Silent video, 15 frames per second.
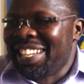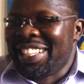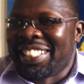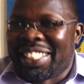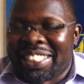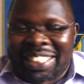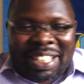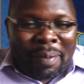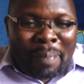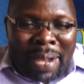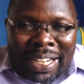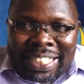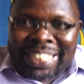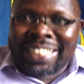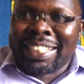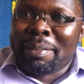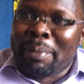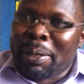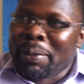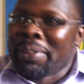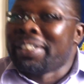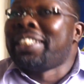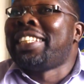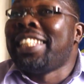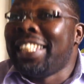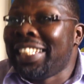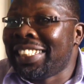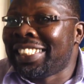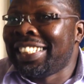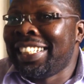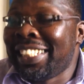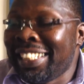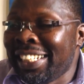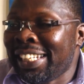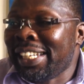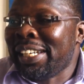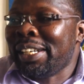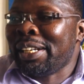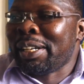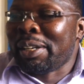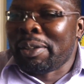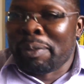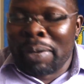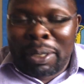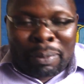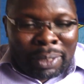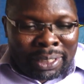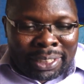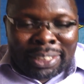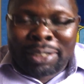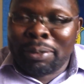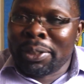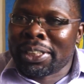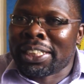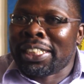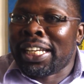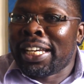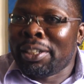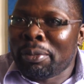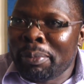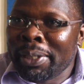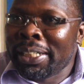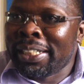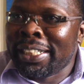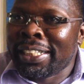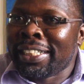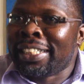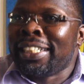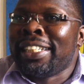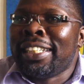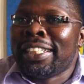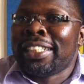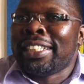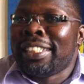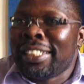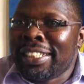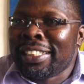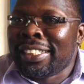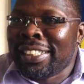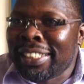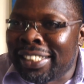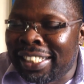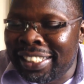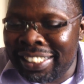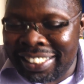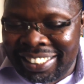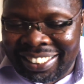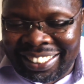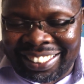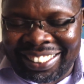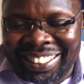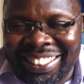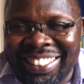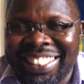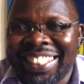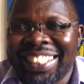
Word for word: systematic about things. Eh? While we are still doing scenario building, the citizens